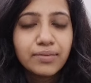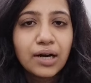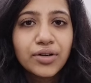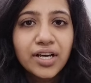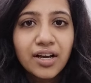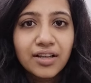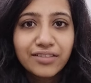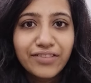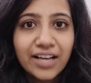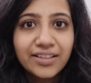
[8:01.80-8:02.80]
about
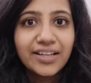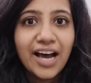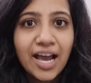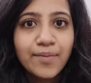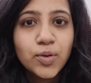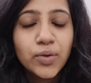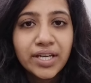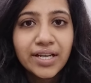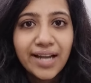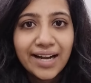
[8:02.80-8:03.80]
the fact that I'm
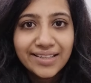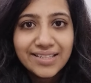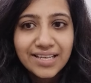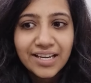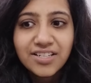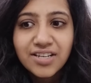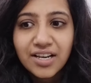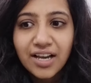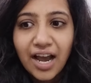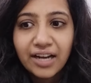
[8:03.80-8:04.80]
doing it at this age,
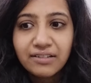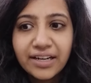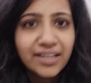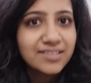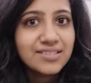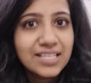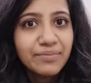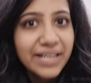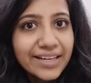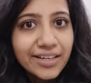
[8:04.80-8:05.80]
and it doesn't
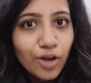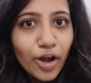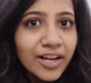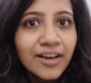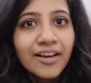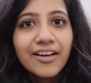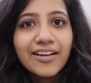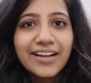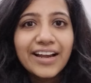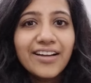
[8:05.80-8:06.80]
seem late at all,
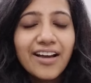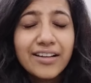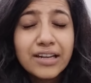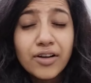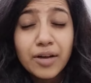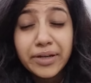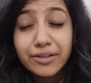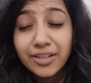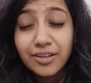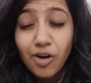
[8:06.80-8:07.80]
right? Now coming
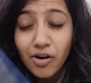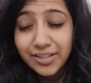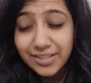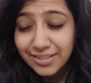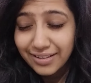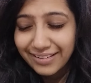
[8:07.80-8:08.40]
to the cons.